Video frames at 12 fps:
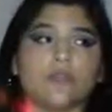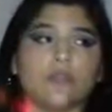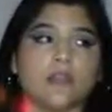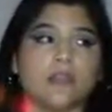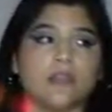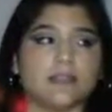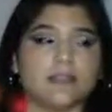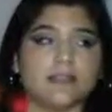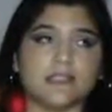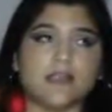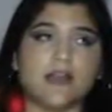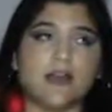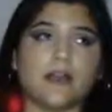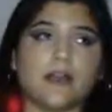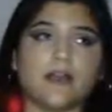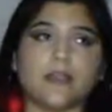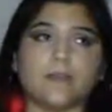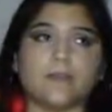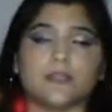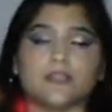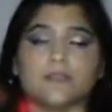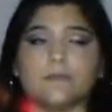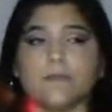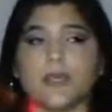and thyme, and
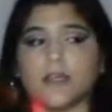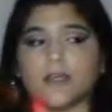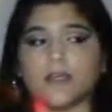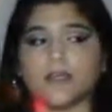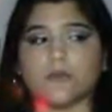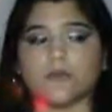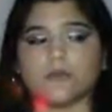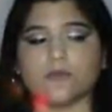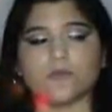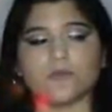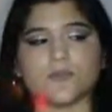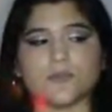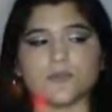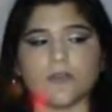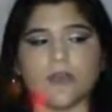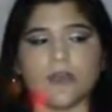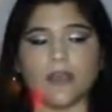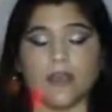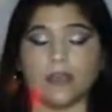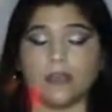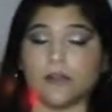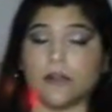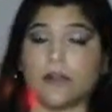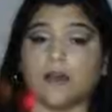tomatoes, and a
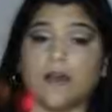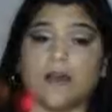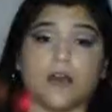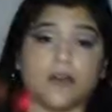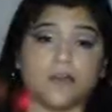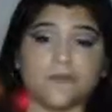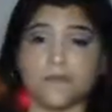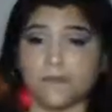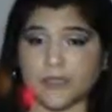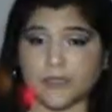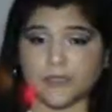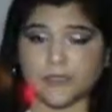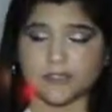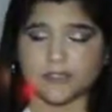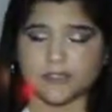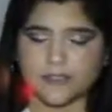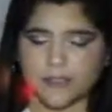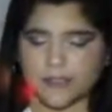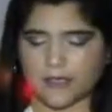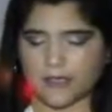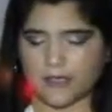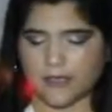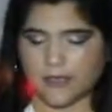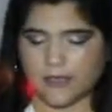lot of mint,
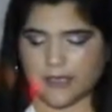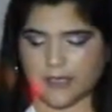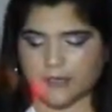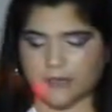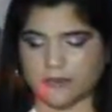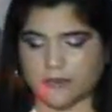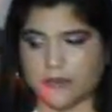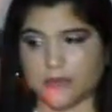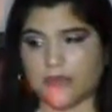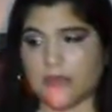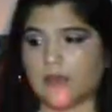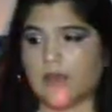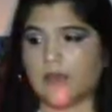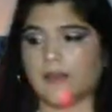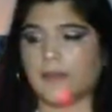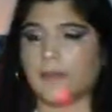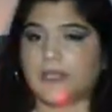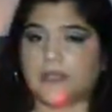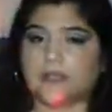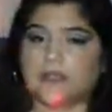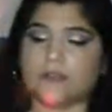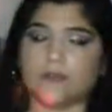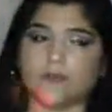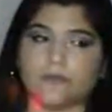and
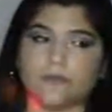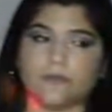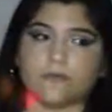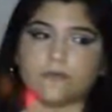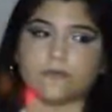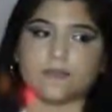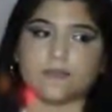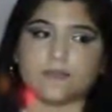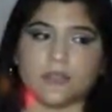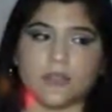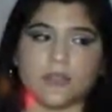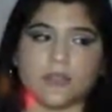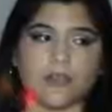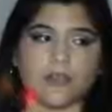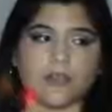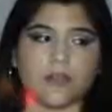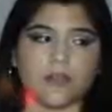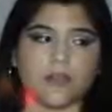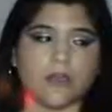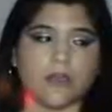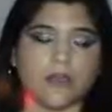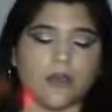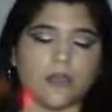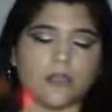jalapenos,
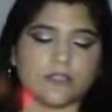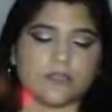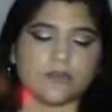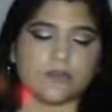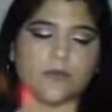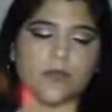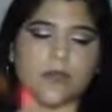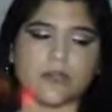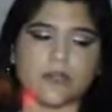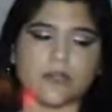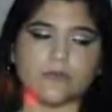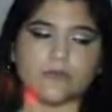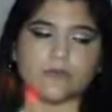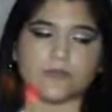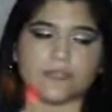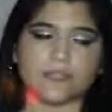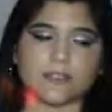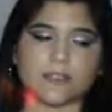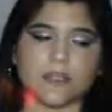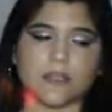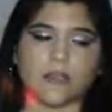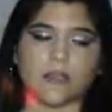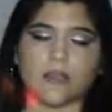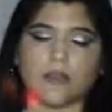serranos,
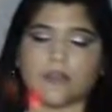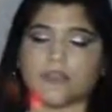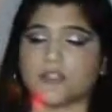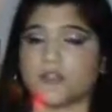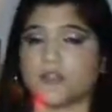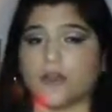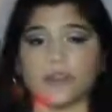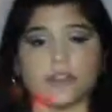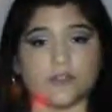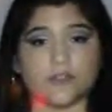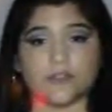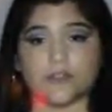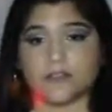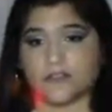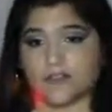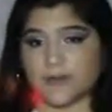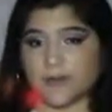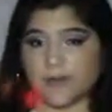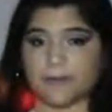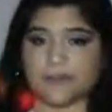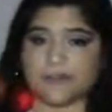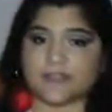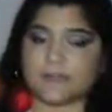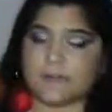just all sorts of different peppers.
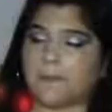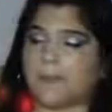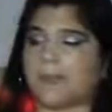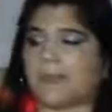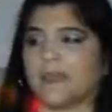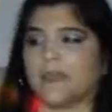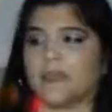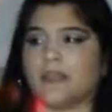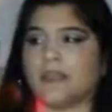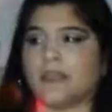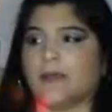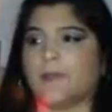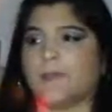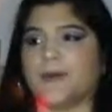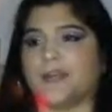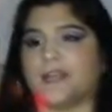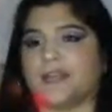But,